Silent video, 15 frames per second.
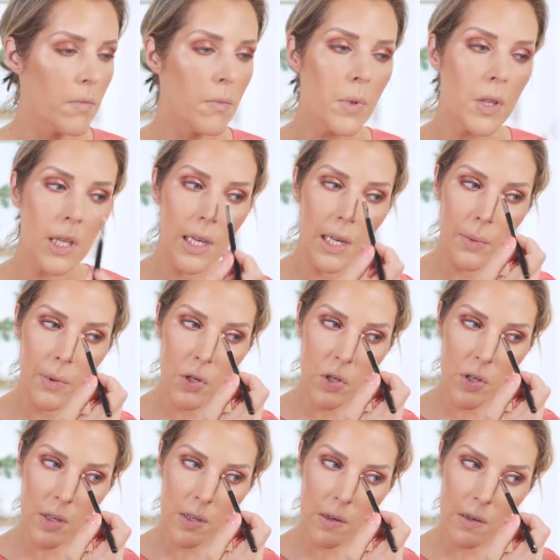But then he would
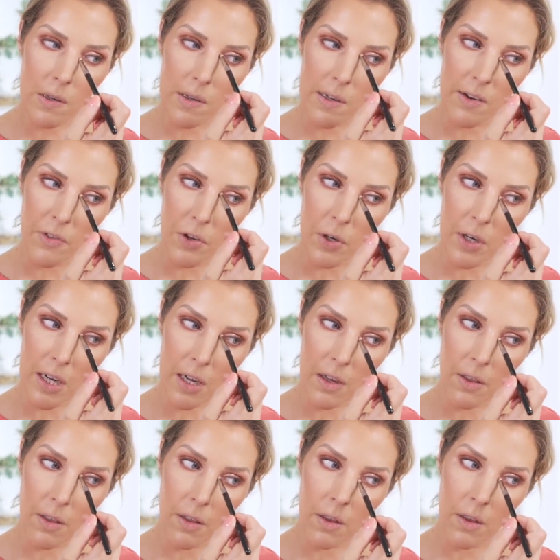just sniff you to
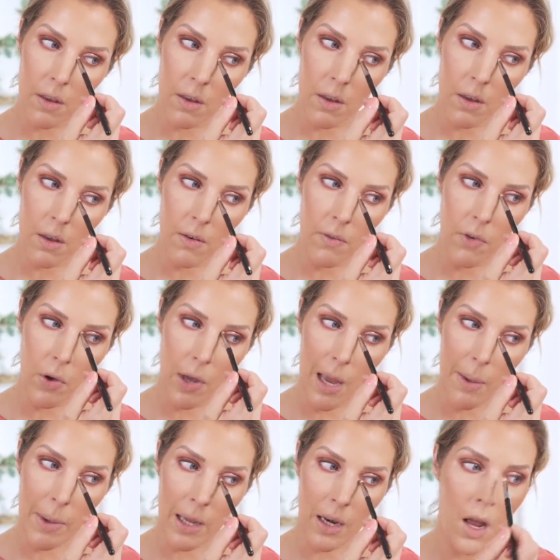death if you
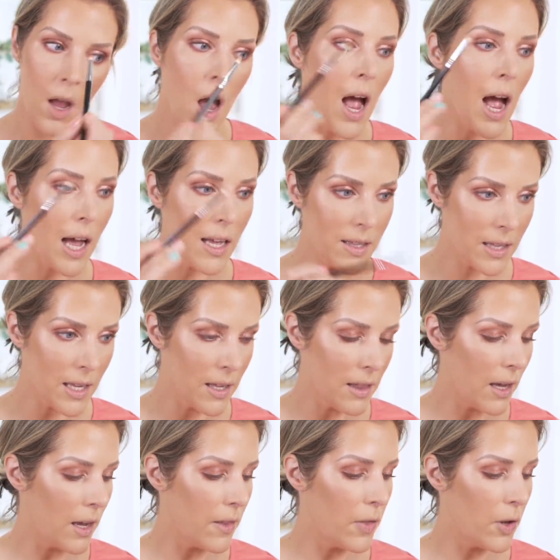came in. I say
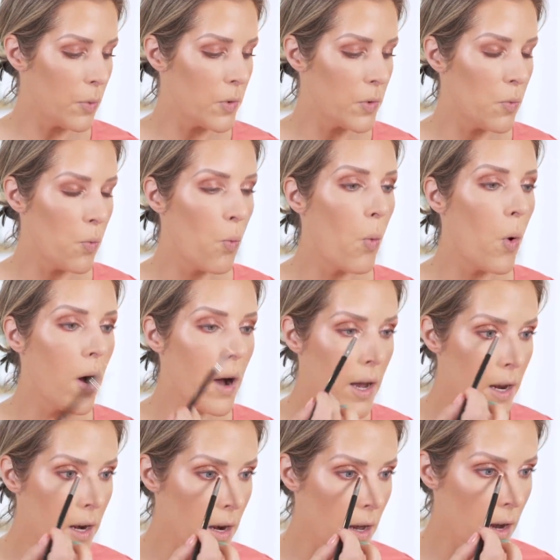that. There was
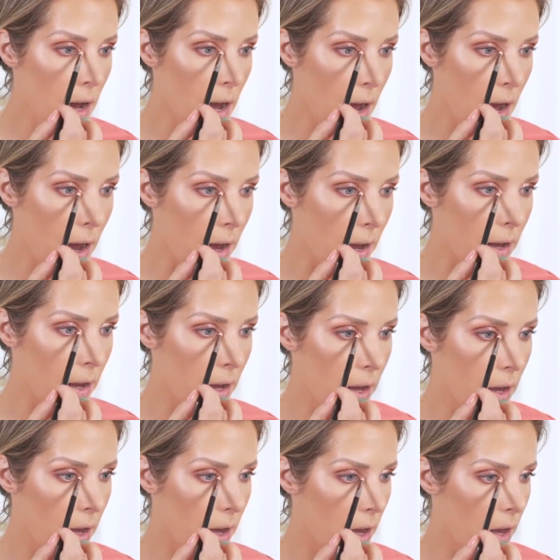one guy
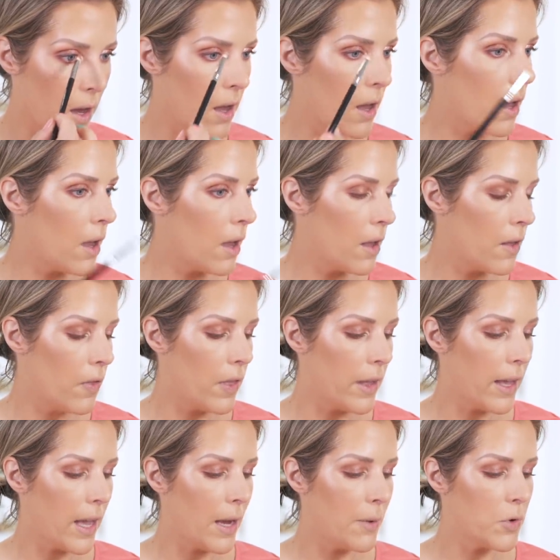
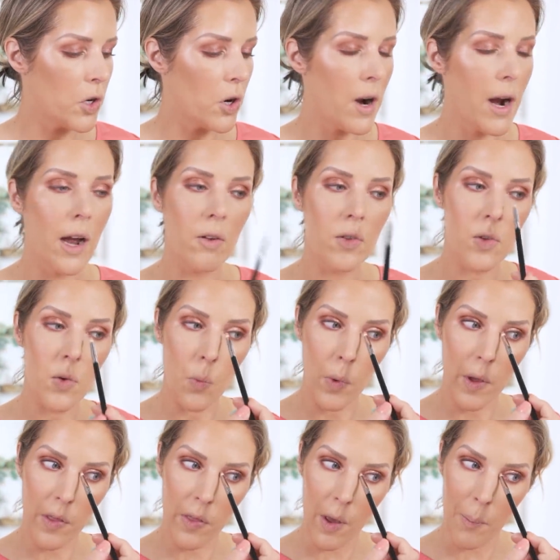that came to our house
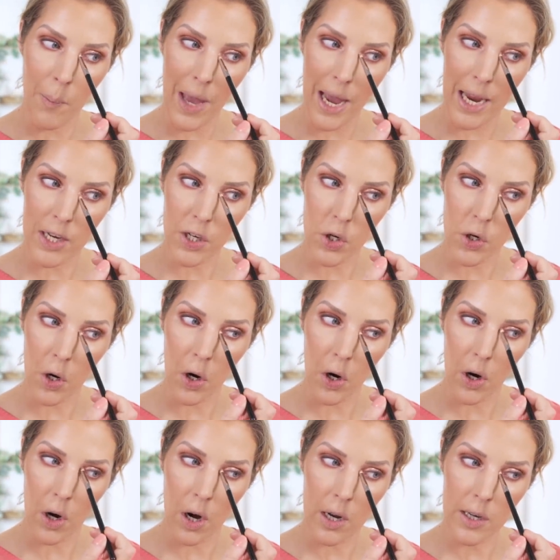with a
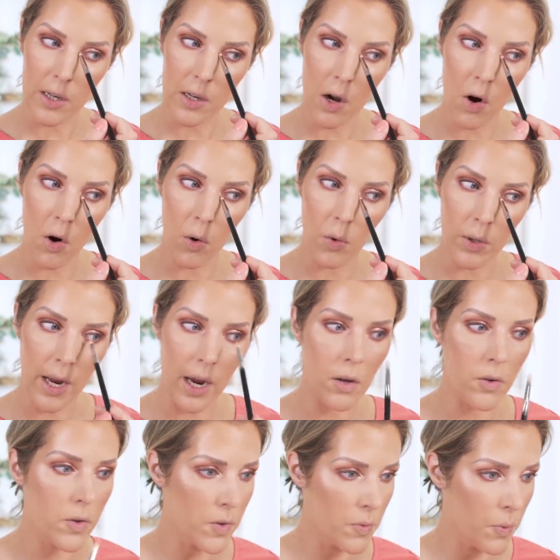painter, our old
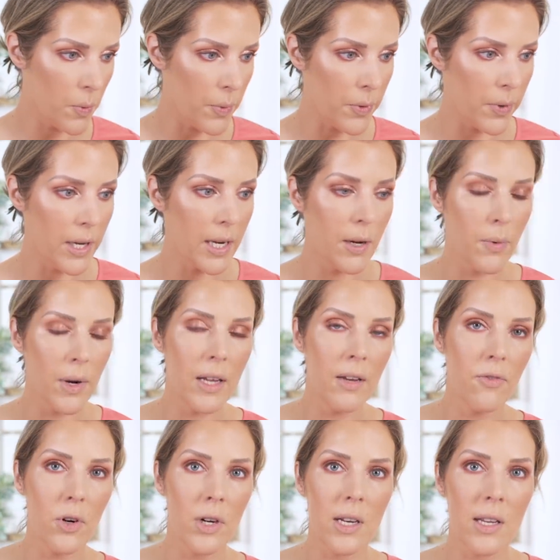house, when we were getting ready
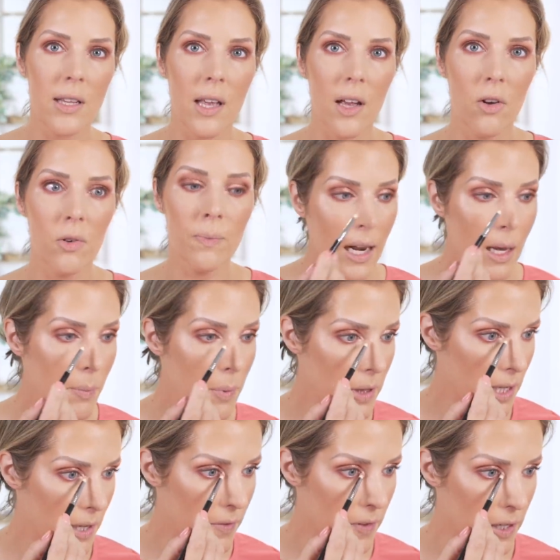for it to sell. And I
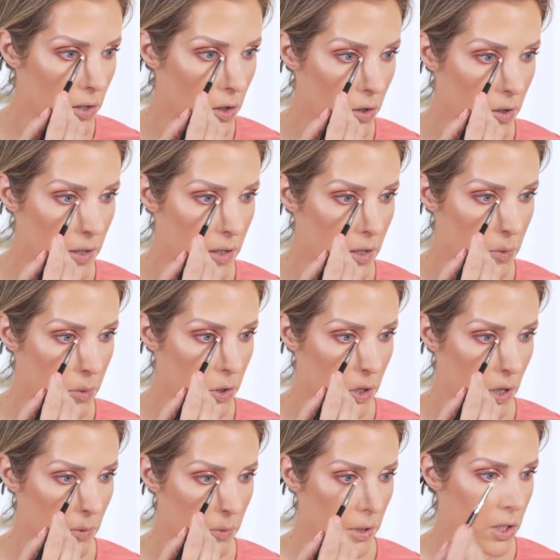believe in a dog's
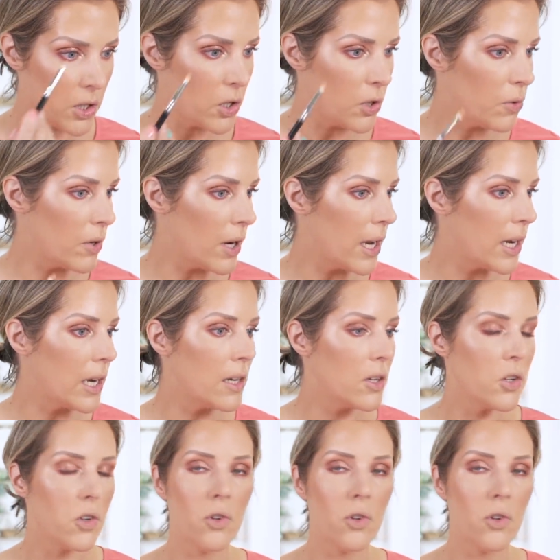intuition, I really do. And